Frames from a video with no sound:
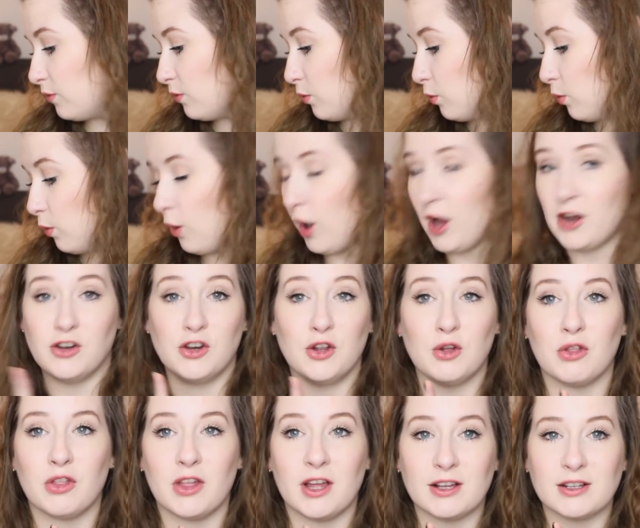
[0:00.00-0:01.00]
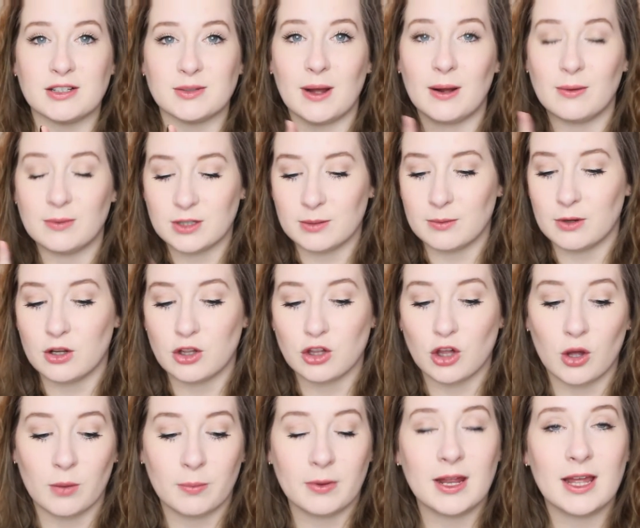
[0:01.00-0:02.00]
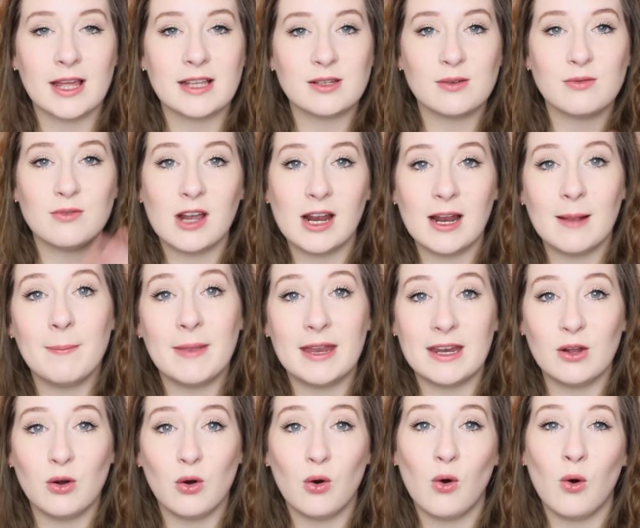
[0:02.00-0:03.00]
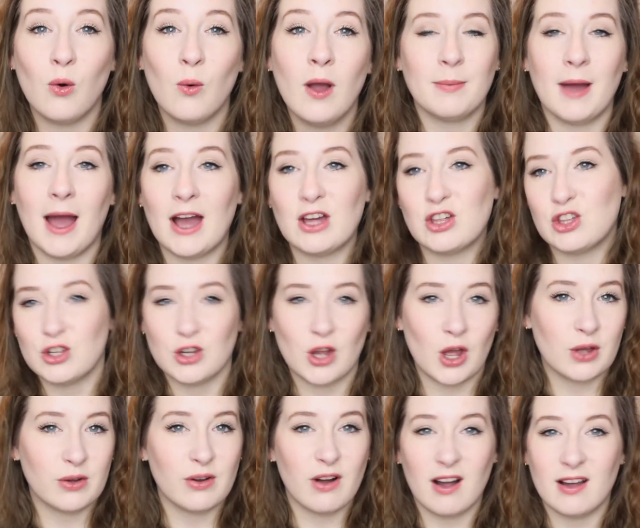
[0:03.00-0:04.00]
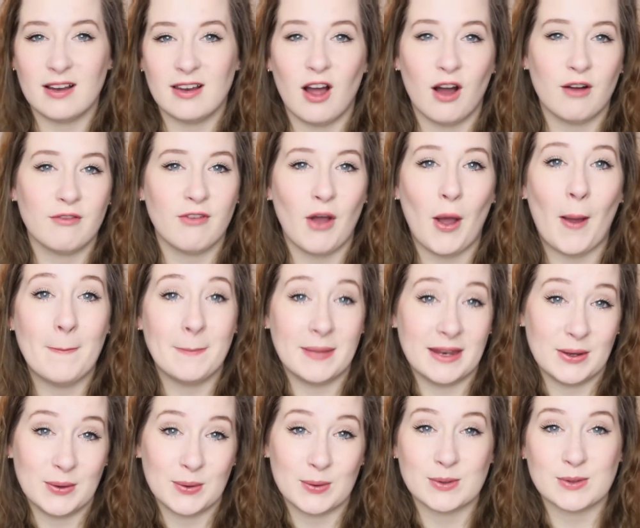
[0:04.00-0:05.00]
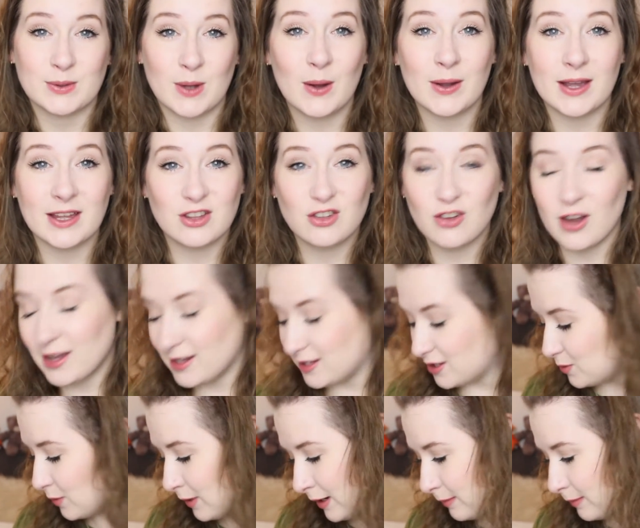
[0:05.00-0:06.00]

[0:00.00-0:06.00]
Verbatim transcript: one new thing as well which I'm going to show you, but it is a really mini haul, but as you know I love a mini haul, so I'll get straight into